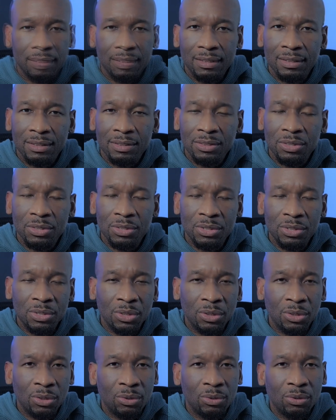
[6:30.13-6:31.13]
This is
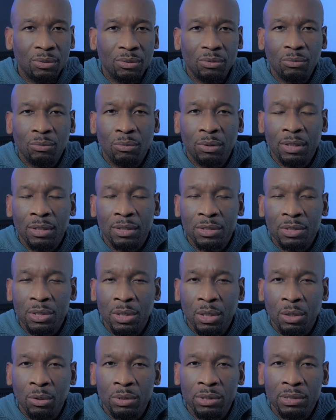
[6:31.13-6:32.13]
still one of the
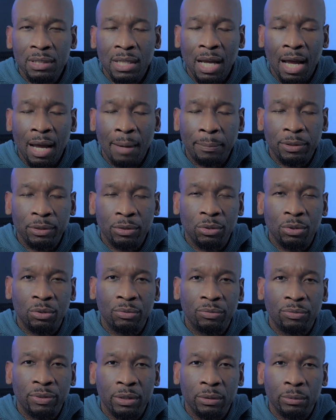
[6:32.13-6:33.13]
slowest optical
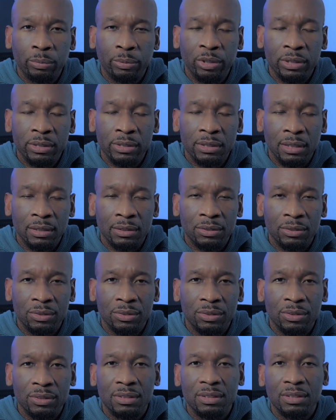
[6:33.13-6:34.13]
fingerprint
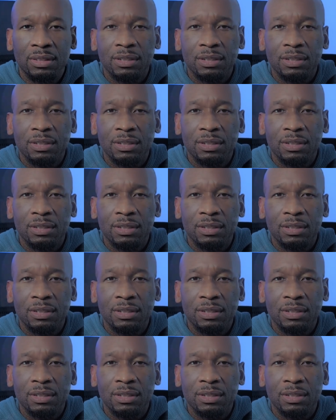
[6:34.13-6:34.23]
sensors.